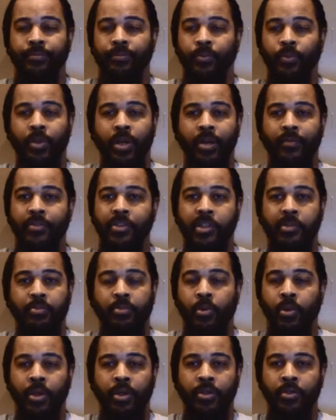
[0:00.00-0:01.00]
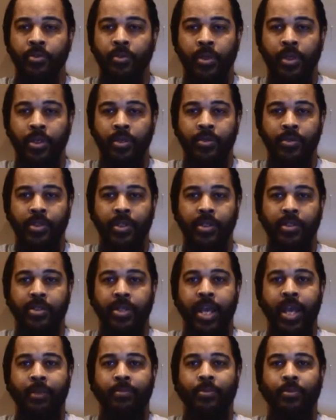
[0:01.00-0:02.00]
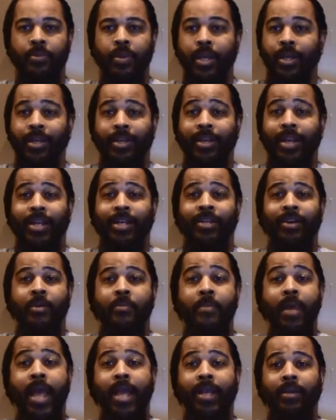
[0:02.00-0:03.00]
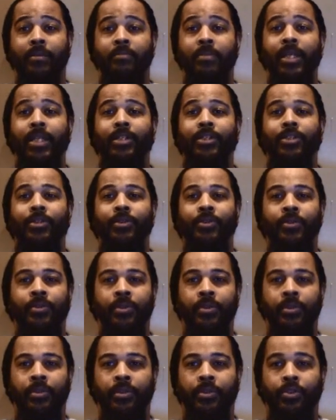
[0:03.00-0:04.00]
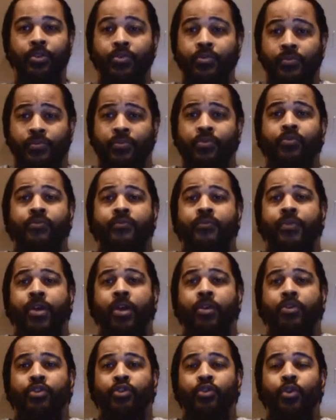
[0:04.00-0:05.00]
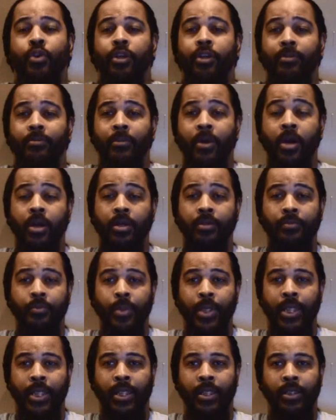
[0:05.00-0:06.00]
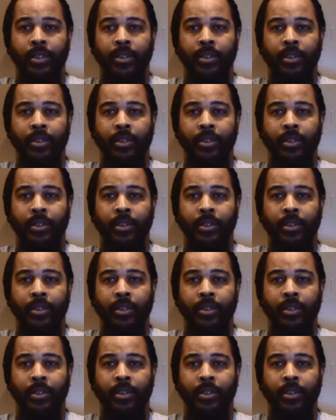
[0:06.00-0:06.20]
whatever sport you want to use an example, and then they come back and beat you. You fell short of the mark of winning.